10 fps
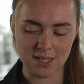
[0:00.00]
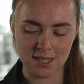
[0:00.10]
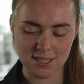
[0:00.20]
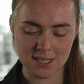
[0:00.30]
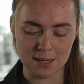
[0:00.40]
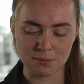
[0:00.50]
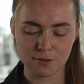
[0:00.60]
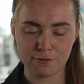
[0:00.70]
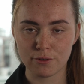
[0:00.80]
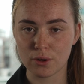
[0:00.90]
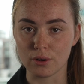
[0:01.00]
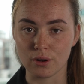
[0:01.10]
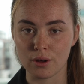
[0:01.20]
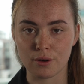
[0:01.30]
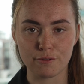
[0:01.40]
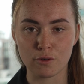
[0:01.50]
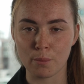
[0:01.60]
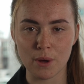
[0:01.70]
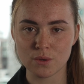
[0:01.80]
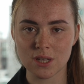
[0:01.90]
it seemed full of
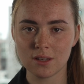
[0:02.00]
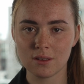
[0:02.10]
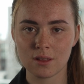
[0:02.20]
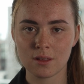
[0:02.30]
foreboding.